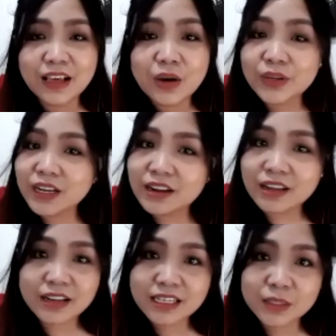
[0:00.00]
we did not
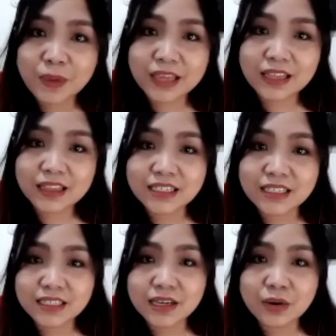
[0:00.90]
expect that this
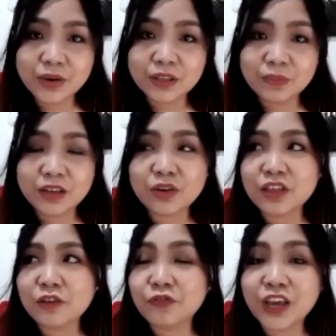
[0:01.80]
is going to be,
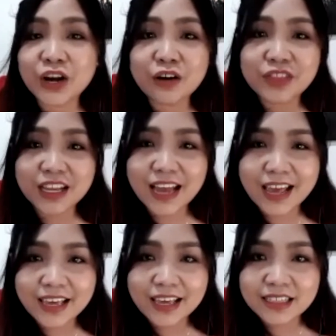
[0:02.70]
the fear of the
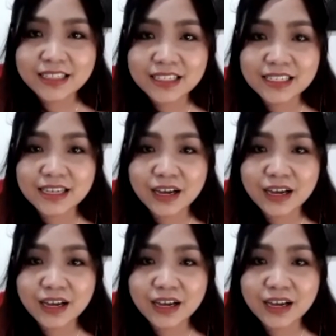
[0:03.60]
clients,